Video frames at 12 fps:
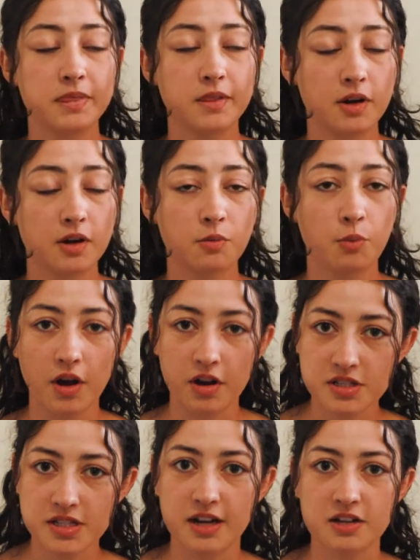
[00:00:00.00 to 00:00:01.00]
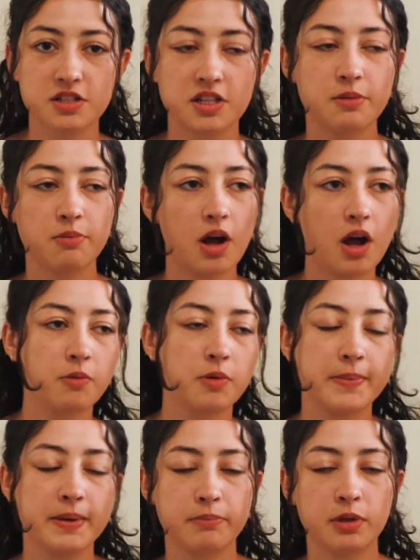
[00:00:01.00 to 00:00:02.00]
the water scarcity
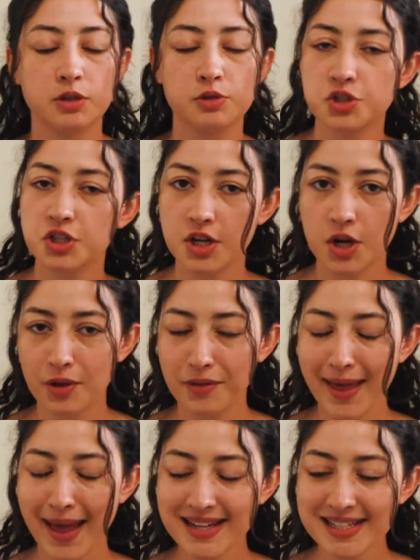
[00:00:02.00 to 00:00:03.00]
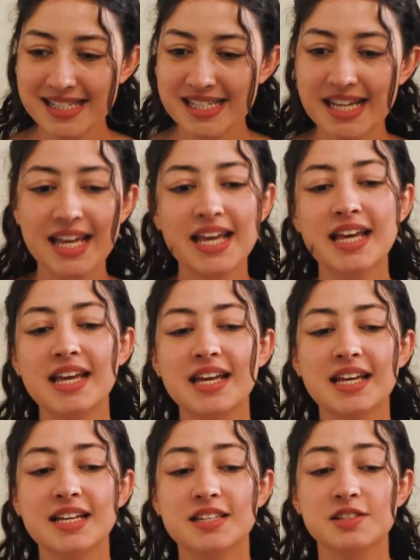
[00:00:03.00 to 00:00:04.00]
problem and pollution and all that.
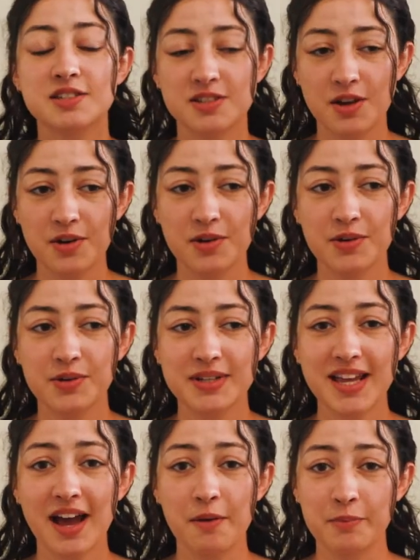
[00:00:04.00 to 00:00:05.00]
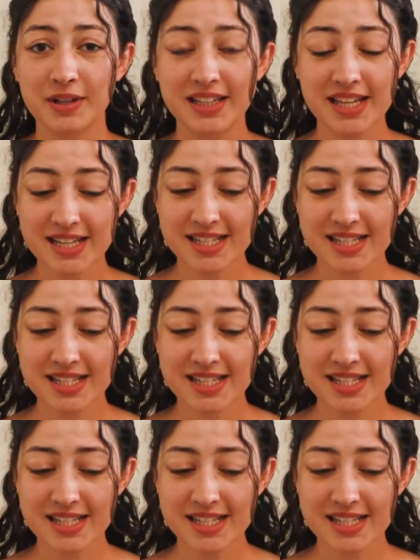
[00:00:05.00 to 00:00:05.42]
So yeah, I'm really